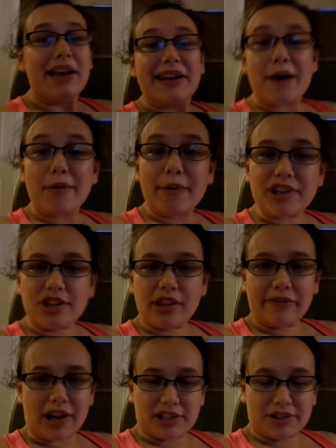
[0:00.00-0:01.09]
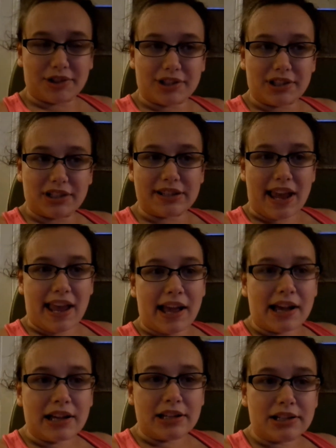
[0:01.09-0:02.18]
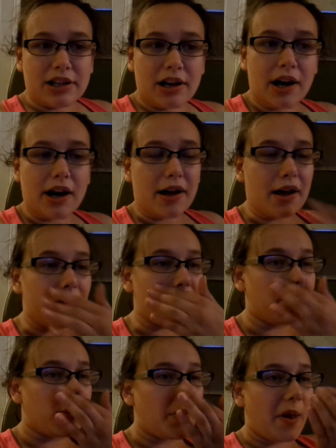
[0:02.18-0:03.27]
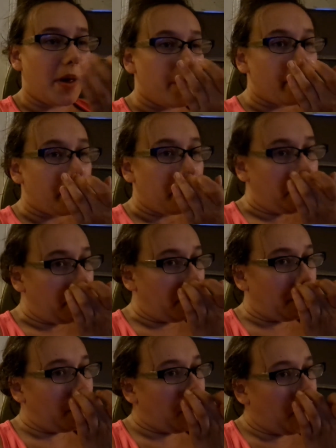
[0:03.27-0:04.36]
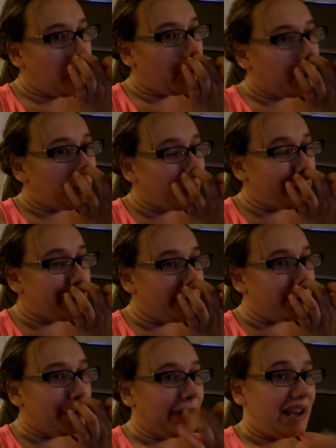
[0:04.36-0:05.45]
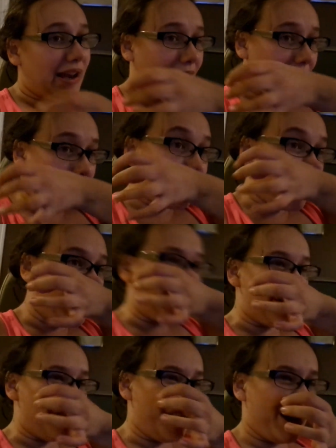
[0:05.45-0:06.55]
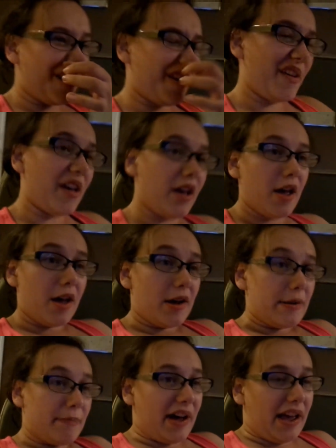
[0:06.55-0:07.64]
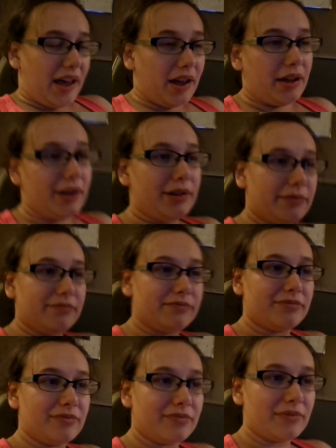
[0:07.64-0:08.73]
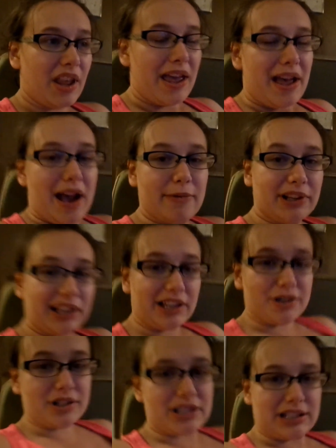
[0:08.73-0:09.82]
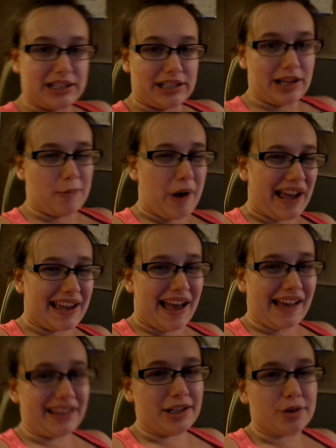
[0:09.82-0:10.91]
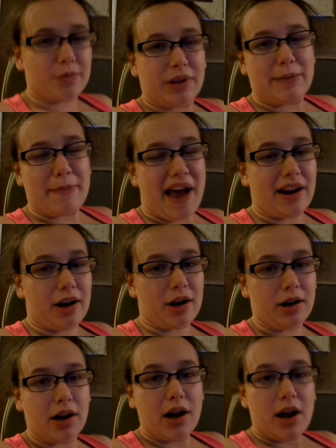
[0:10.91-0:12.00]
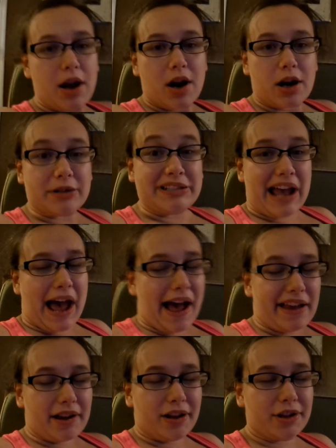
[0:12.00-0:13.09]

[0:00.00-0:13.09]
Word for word: Now we're watching The Fosters. And, um, we're still at the beginning part of it. But I'm really interested to see why Callie is really mad at her, her dad.